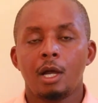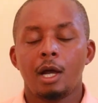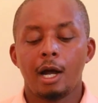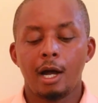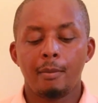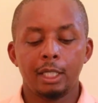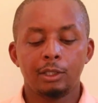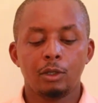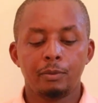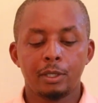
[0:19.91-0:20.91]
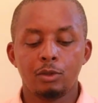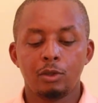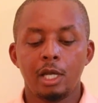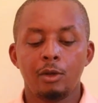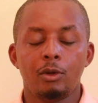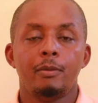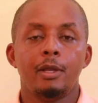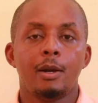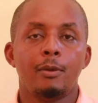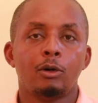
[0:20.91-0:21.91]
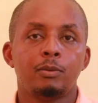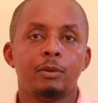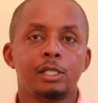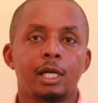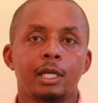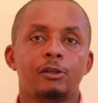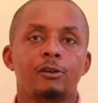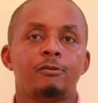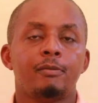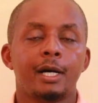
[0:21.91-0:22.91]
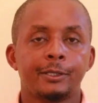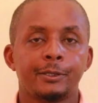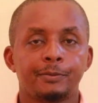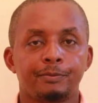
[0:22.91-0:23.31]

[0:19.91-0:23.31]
My topic today will be about measuring of mass.